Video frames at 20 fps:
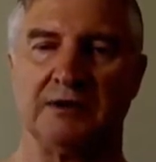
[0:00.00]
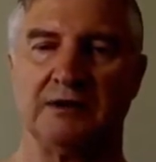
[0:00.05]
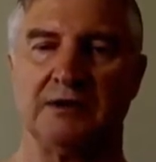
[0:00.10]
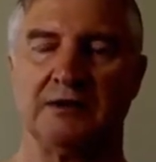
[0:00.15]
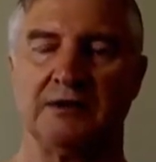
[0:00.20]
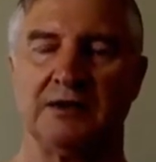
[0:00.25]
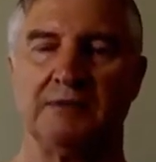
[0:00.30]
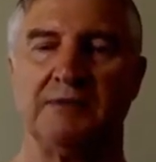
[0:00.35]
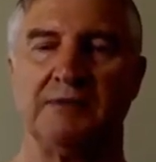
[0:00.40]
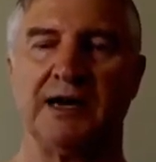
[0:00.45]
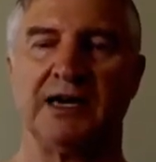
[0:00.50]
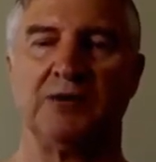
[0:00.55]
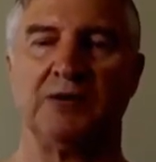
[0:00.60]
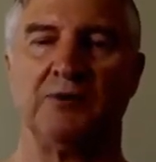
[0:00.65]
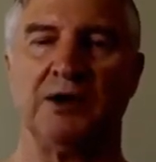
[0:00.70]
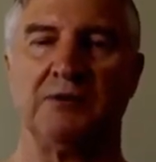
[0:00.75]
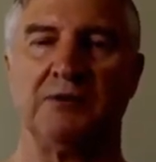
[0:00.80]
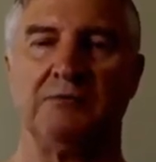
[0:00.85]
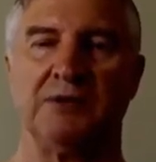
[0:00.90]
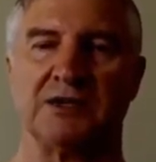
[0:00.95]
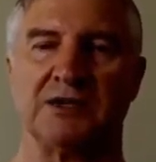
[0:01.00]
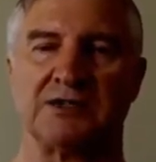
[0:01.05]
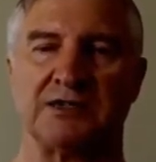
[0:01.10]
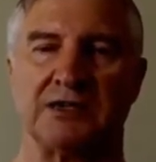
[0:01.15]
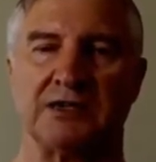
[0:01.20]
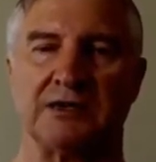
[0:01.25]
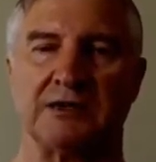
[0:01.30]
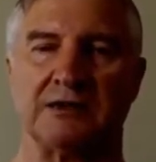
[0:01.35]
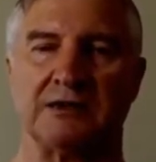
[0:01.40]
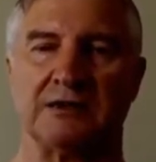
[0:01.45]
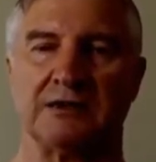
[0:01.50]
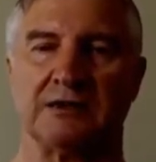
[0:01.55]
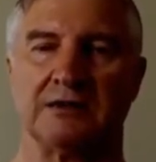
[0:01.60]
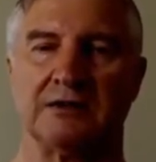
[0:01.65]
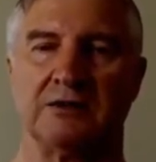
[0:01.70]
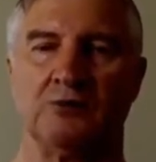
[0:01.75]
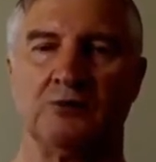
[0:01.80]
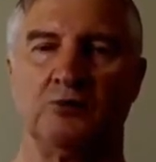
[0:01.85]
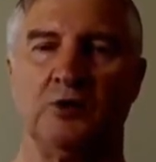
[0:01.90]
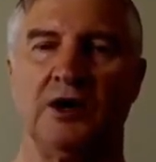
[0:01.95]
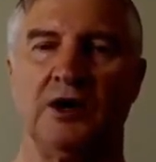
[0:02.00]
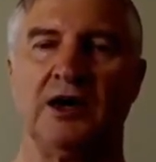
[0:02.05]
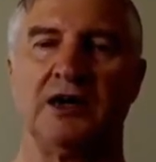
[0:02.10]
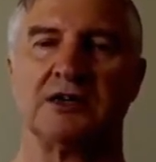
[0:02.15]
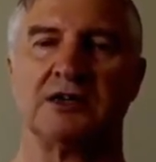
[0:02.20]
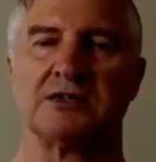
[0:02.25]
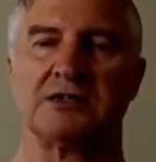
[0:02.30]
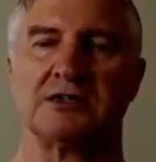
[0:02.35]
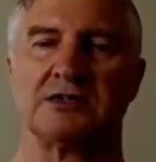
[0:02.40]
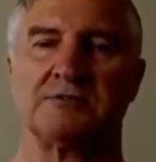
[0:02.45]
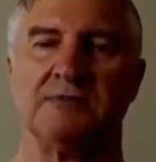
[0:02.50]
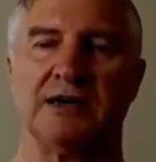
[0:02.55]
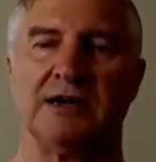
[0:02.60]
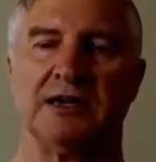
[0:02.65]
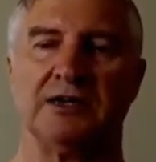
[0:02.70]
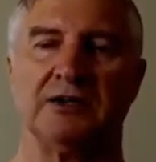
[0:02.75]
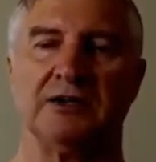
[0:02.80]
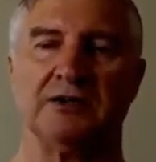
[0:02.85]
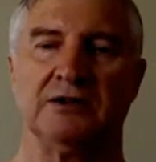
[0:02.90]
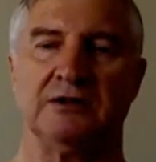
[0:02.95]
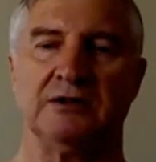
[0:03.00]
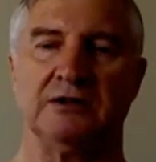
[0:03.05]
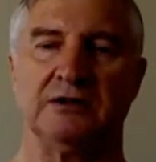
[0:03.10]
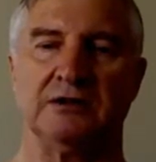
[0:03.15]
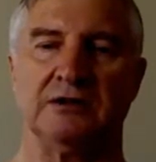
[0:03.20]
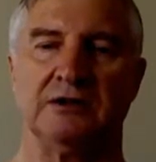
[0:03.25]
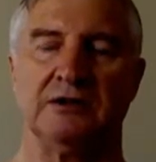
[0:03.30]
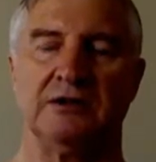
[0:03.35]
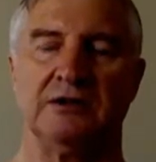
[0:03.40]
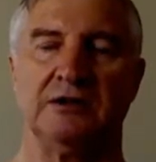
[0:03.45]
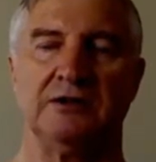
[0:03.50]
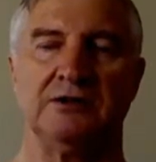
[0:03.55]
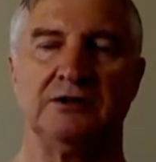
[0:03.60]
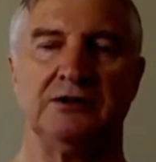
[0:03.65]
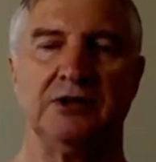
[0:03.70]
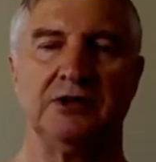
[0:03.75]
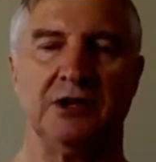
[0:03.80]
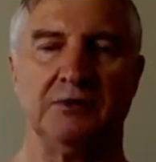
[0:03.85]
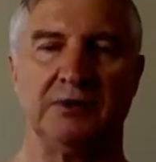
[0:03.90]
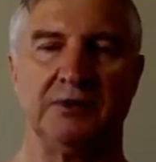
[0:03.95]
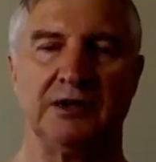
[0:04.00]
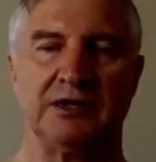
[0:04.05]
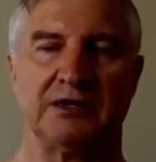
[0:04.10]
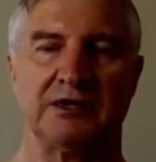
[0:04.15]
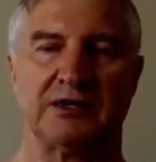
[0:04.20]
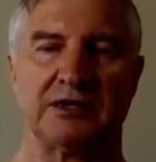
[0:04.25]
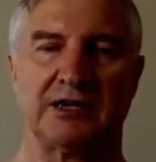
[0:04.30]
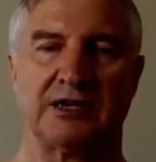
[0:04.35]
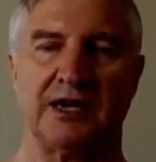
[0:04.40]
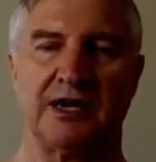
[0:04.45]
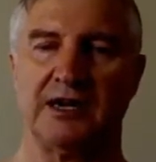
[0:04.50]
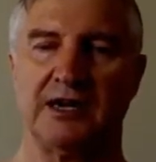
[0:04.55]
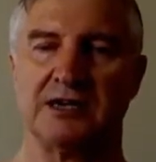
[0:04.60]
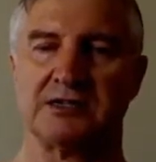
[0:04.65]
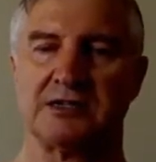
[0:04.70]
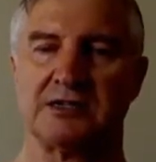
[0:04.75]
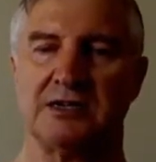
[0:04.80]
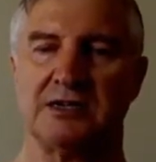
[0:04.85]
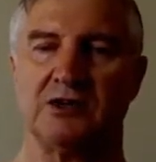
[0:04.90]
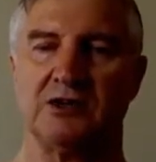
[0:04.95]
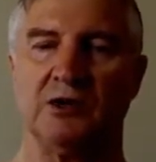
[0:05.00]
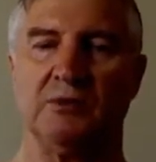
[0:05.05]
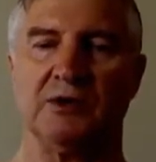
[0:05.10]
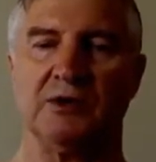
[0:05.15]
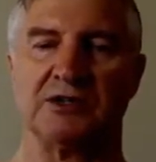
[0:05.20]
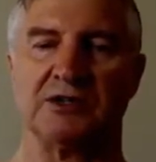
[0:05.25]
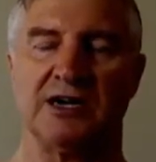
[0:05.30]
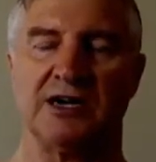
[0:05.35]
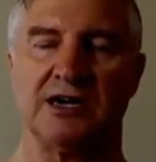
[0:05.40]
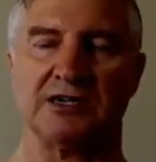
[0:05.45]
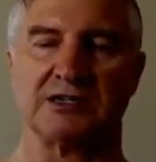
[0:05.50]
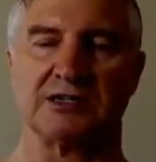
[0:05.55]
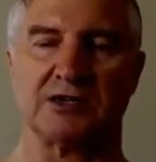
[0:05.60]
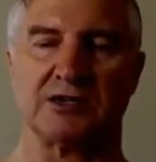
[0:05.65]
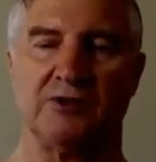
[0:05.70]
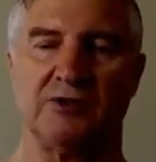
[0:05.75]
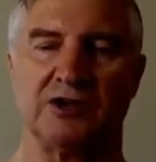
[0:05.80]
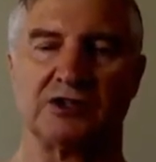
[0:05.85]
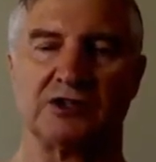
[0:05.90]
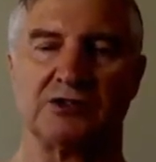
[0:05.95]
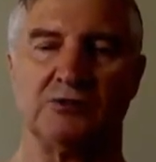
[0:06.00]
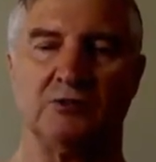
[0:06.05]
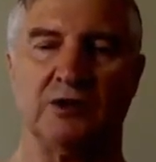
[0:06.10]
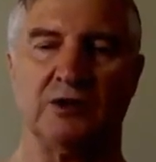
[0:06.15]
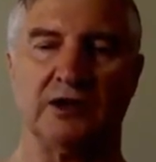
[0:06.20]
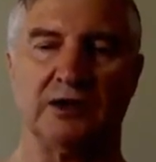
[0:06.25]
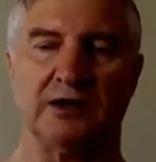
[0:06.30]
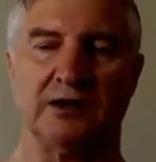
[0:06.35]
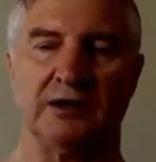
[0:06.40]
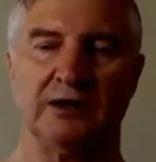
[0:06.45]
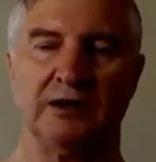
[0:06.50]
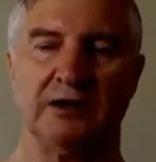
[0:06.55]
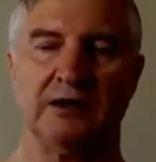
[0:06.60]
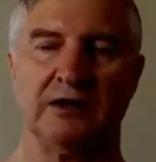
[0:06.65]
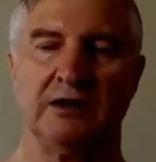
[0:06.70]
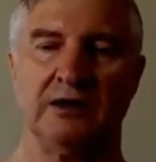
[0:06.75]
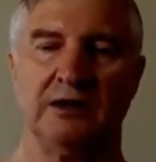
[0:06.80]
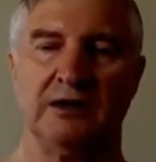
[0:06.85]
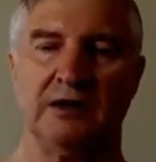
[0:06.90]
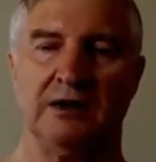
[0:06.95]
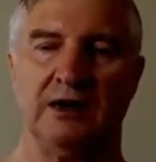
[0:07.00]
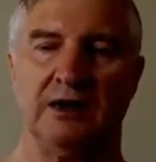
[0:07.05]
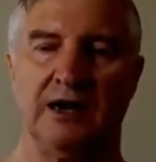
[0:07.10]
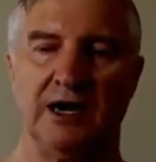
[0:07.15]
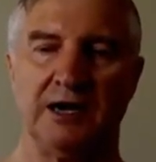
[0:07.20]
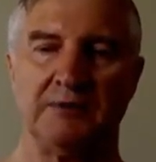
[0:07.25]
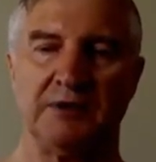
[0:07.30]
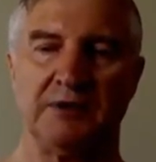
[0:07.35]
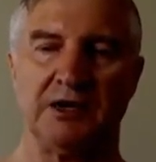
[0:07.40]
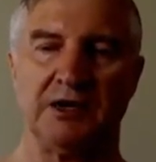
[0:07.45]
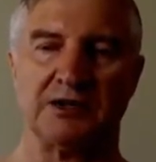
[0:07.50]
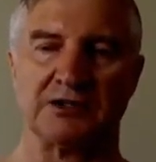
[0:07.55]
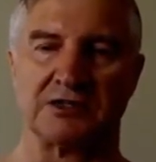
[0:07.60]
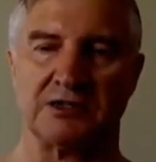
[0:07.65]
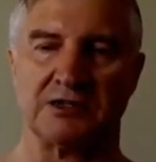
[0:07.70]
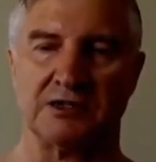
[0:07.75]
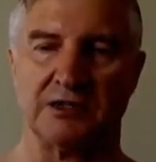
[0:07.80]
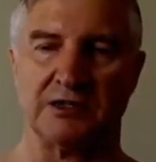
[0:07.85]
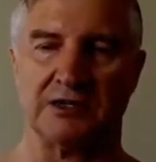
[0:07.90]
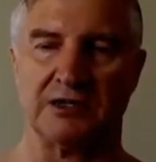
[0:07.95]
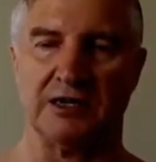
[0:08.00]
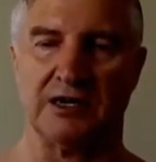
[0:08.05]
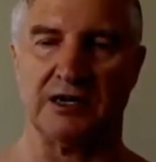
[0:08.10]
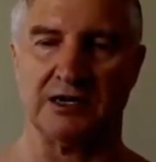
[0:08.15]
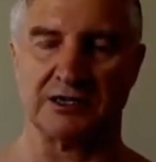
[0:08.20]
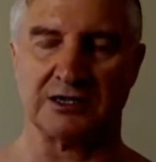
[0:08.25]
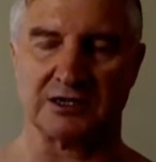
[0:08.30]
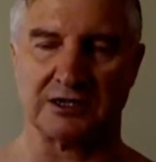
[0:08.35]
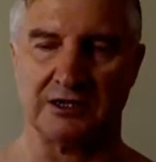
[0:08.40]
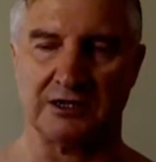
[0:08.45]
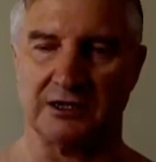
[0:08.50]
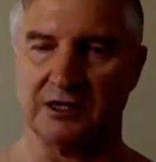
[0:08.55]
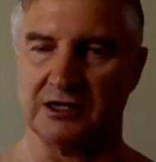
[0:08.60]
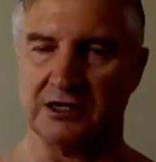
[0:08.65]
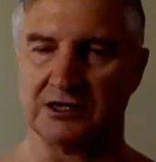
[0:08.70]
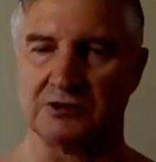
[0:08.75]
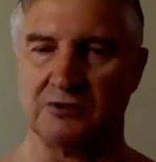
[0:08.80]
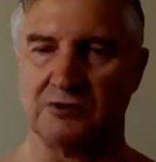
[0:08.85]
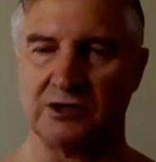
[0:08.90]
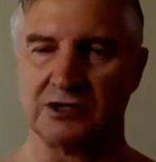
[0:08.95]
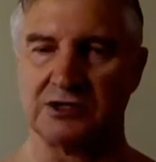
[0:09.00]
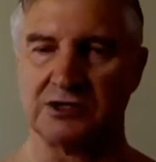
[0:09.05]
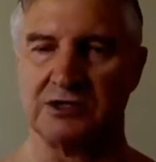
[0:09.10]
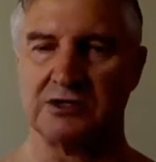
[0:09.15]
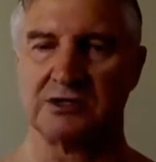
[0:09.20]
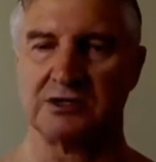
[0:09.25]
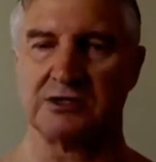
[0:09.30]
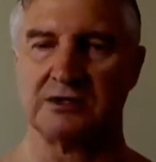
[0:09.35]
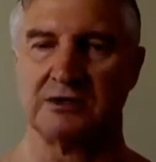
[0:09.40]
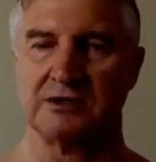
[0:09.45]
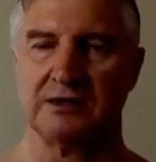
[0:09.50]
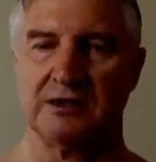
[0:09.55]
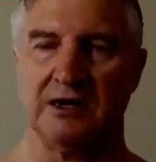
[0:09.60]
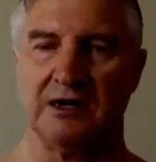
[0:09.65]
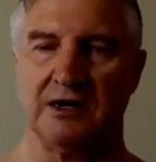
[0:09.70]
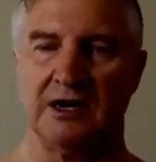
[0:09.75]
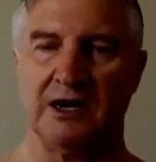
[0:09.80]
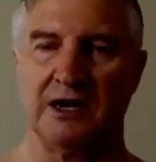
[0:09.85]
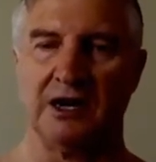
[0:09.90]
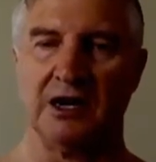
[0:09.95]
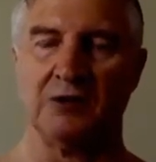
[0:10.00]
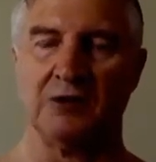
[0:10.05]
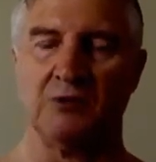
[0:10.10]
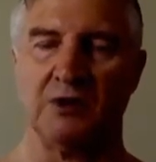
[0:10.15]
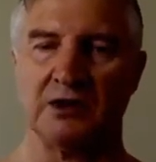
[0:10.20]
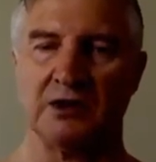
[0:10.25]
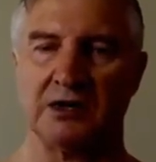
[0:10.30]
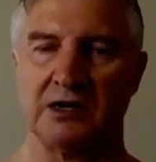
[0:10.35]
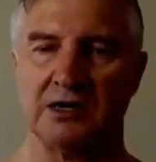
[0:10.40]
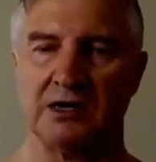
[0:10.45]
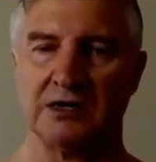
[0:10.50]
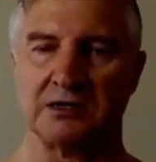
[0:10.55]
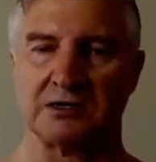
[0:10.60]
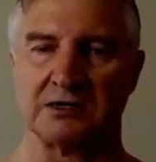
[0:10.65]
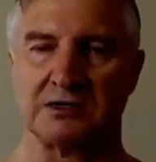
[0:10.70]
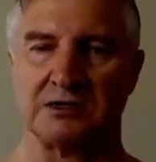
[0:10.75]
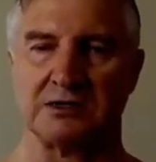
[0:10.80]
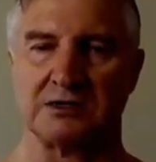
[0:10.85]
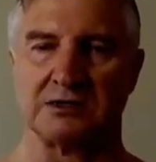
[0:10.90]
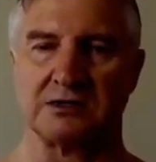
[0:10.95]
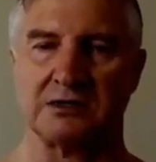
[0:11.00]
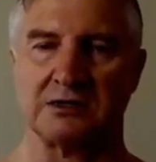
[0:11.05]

The money went missing. Where has this money gone? Nobody cares and nobody's asked the question why. I'm asking these questions and I want answers.